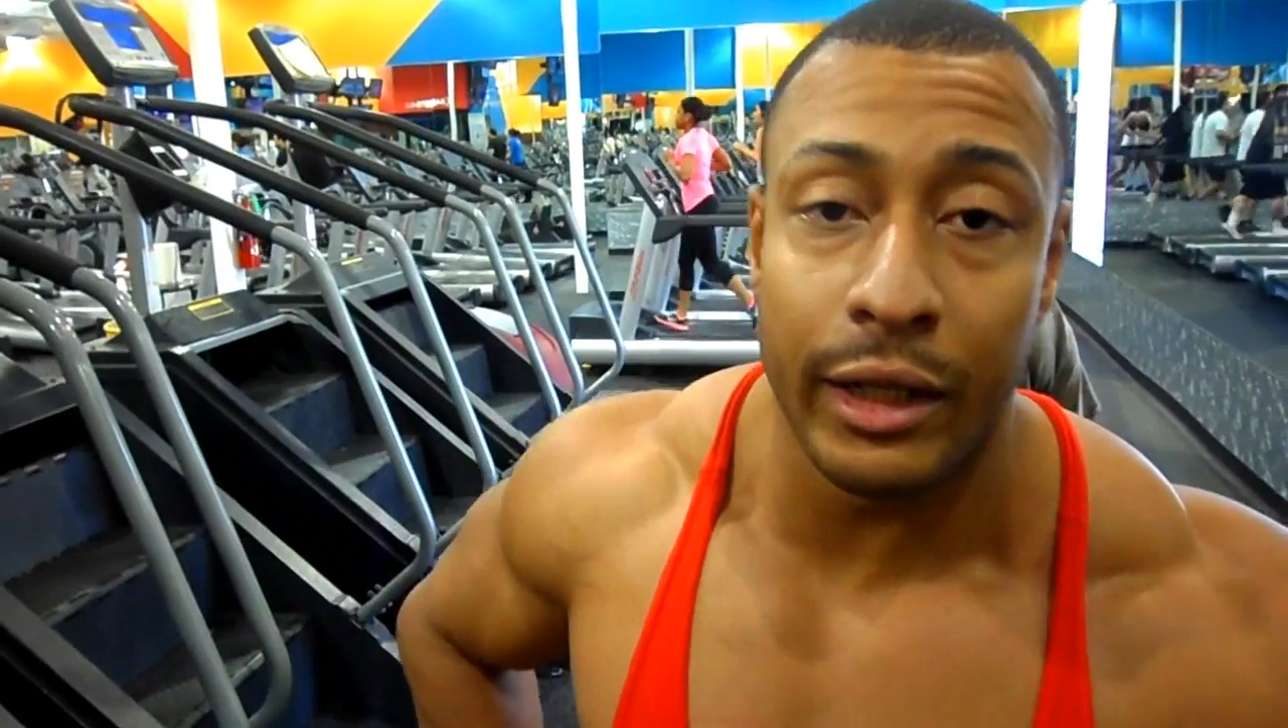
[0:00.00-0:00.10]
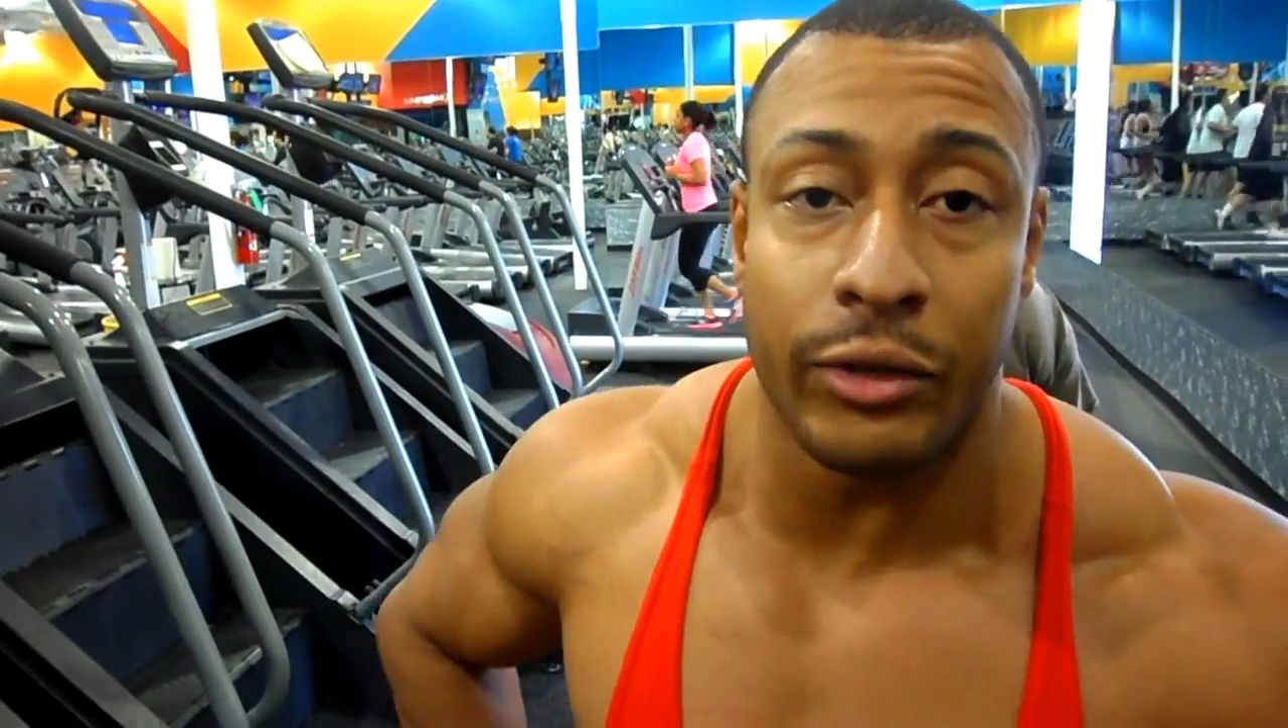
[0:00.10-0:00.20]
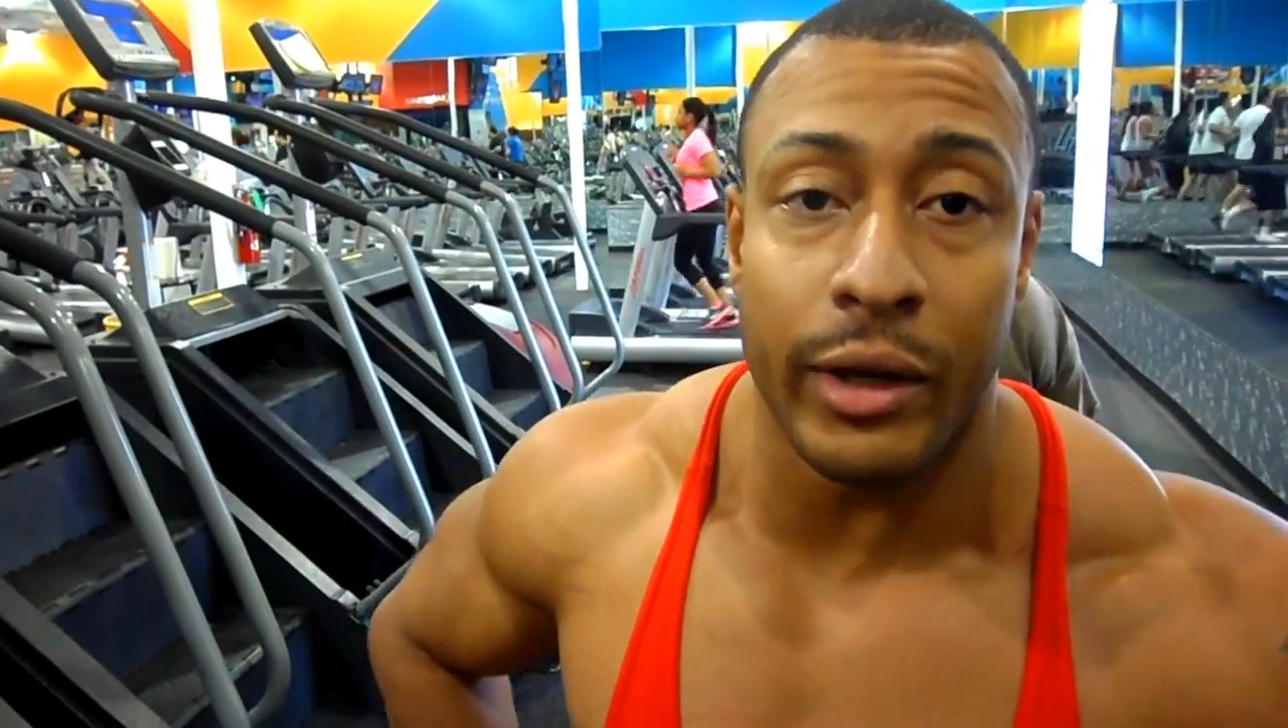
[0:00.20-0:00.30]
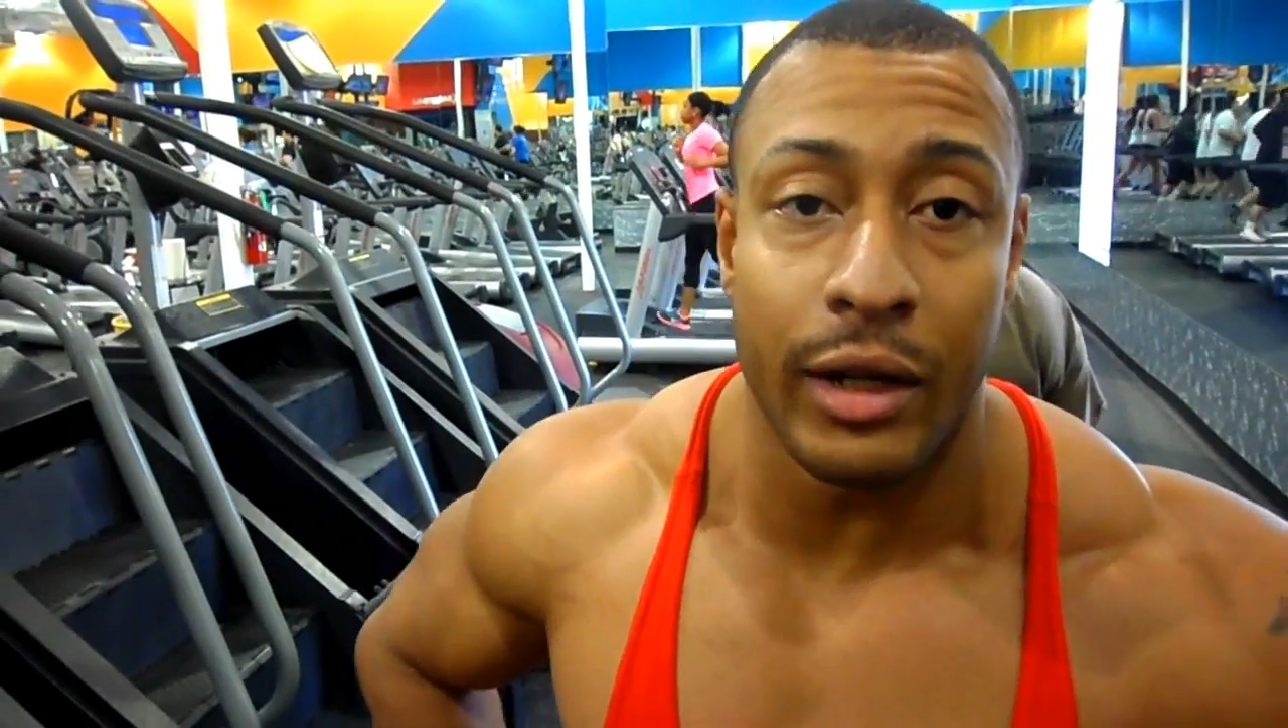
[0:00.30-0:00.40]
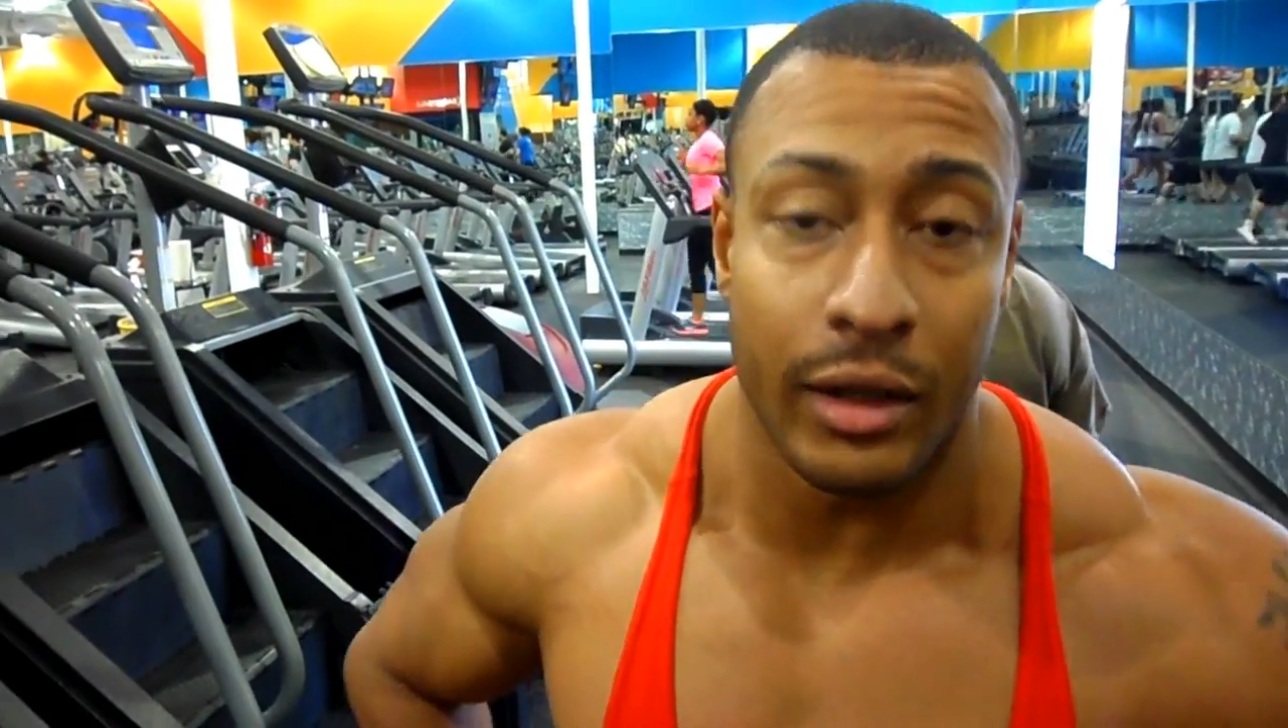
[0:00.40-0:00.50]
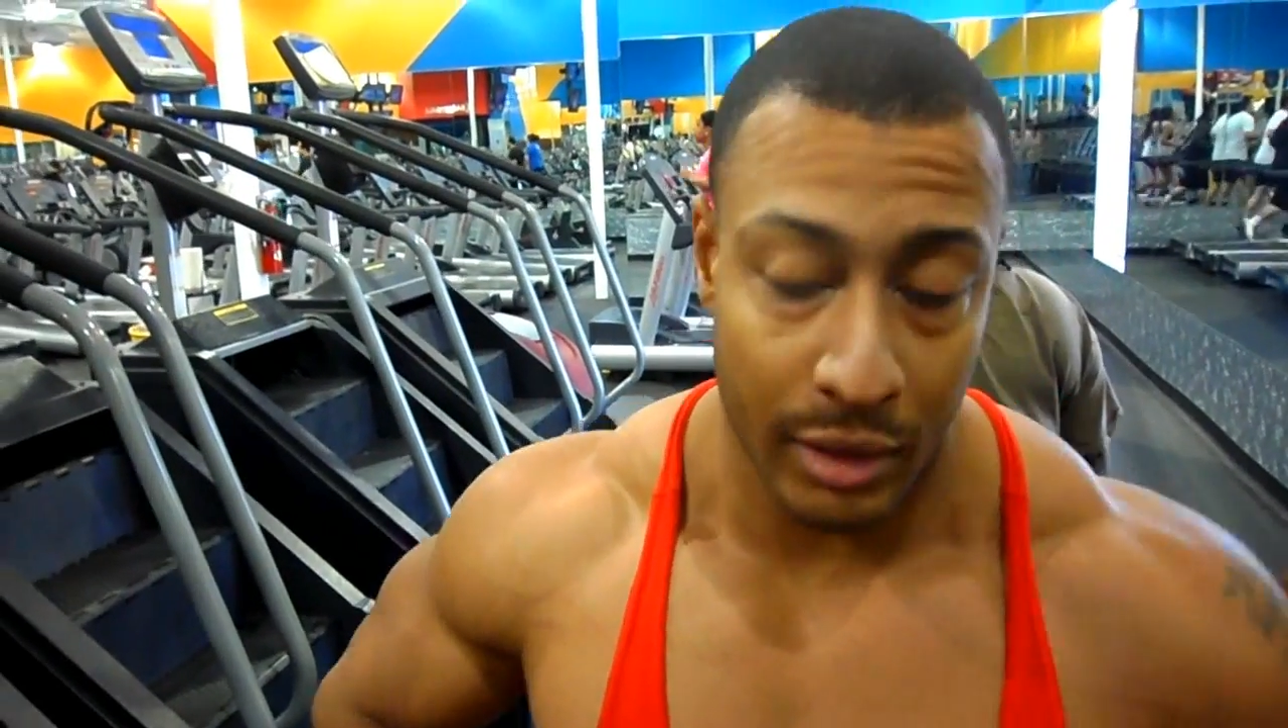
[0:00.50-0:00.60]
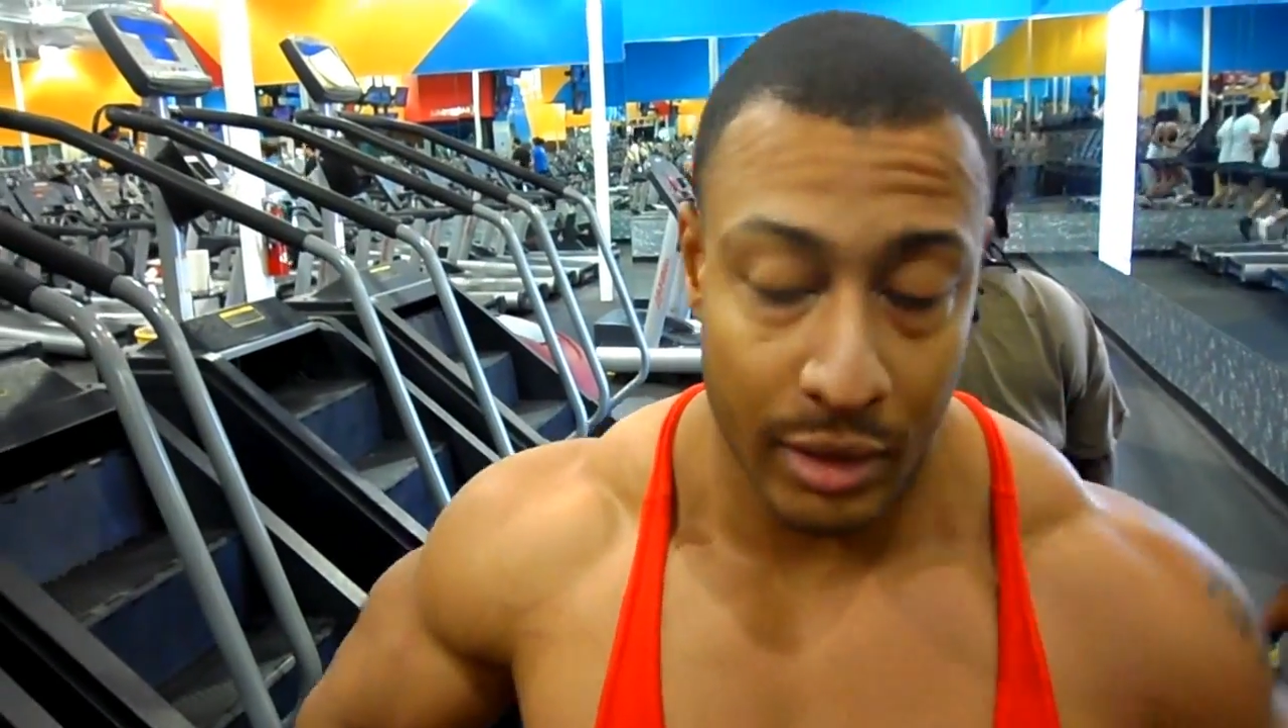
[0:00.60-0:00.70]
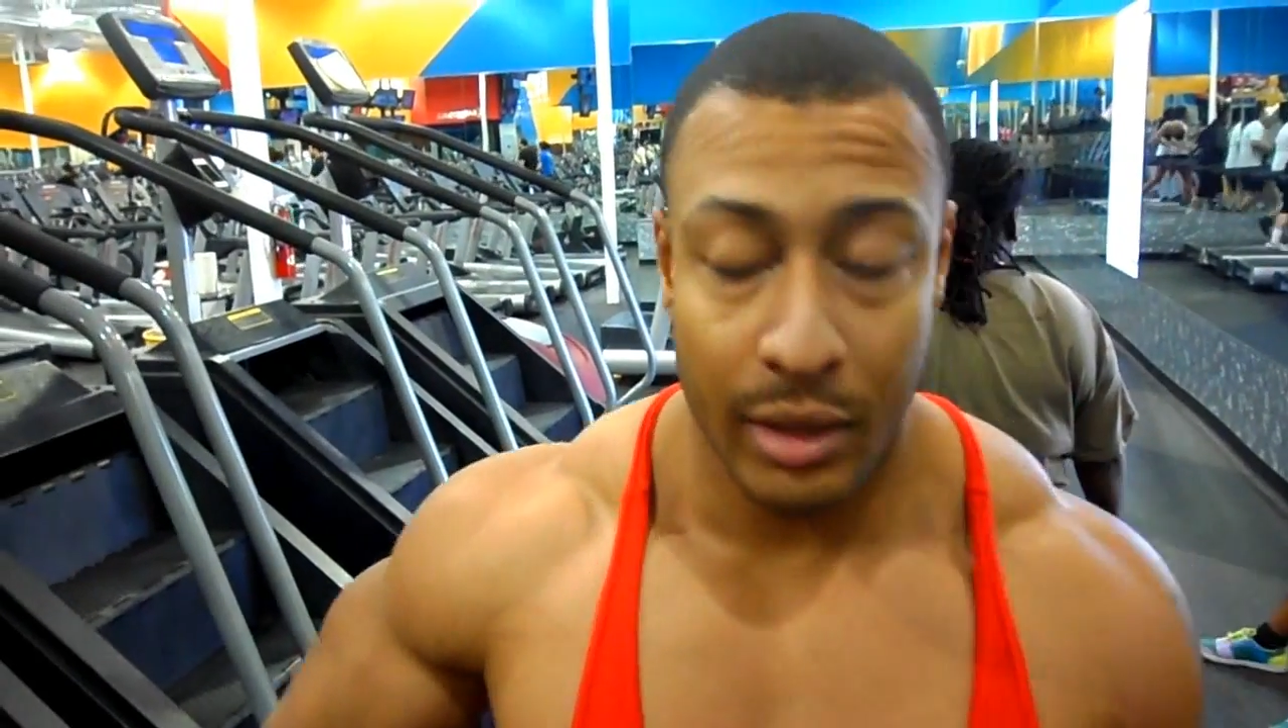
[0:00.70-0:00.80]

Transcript: trying to